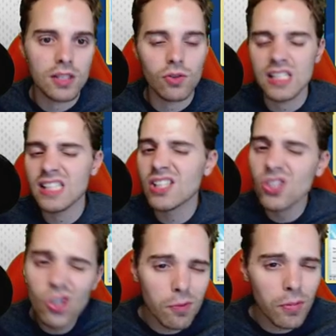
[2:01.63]
it. So it's
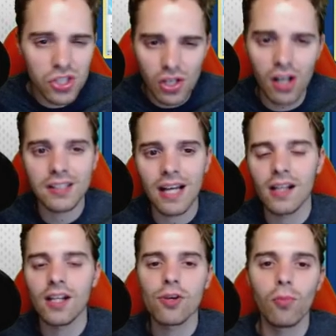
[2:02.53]
super solid, that
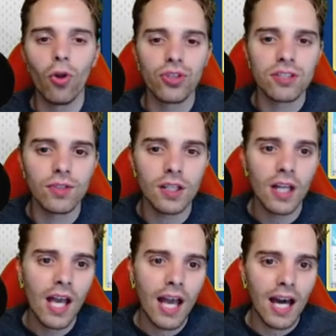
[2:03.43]
Galarian Moltres V,
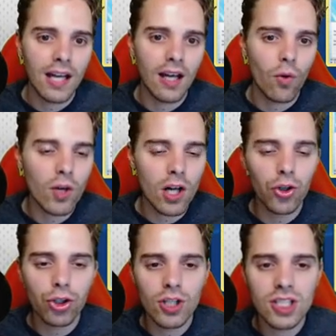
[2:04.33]
and uh, with
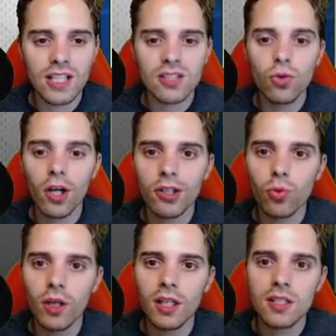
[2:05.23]
Ultra Creation that's
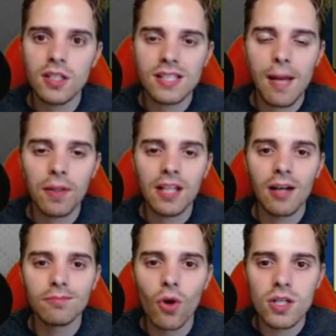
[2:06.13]
220, slapping
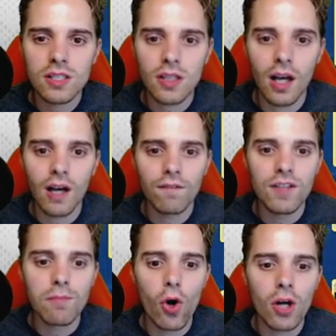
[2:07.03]
down most uh,
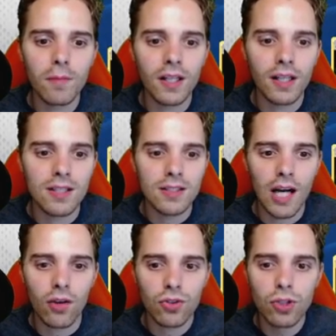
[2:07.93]
V Pokemon in
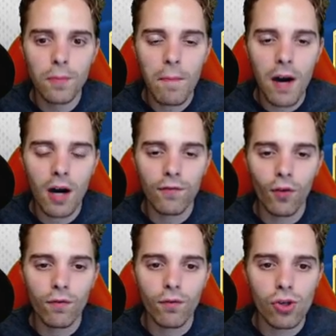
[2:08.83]
town. Super
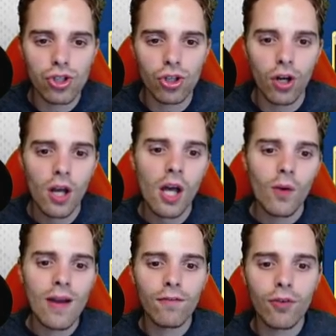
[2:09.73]
powerful for sure.
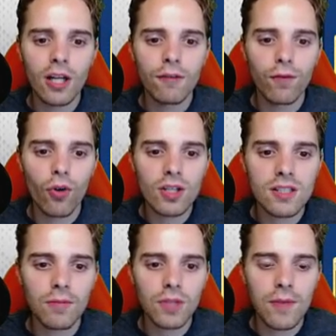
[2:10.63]
We have Viridian Forest,
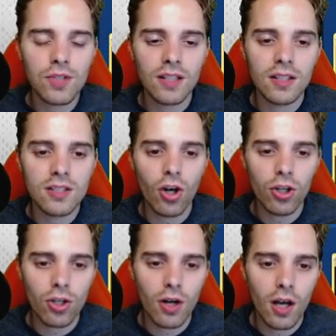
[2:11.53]
sometimes you can
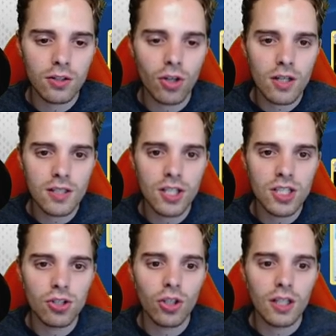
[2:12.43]
discard your uh, Dart Energy
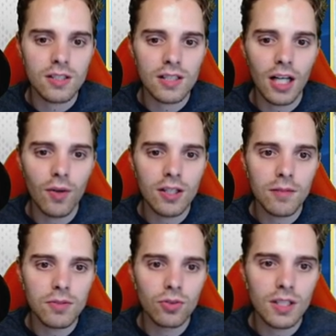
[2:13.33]
so you can accelerate
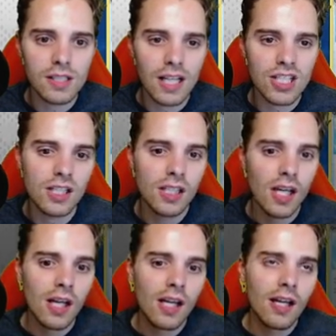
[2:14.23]
them, so this actually
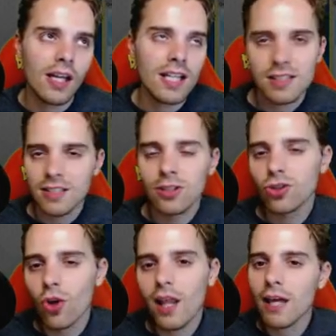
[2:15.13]
it's
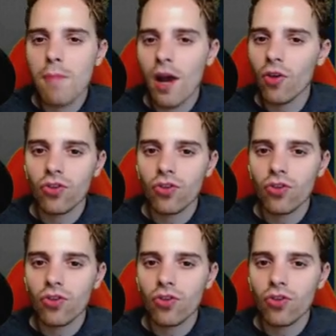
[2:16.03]
sort of like Metal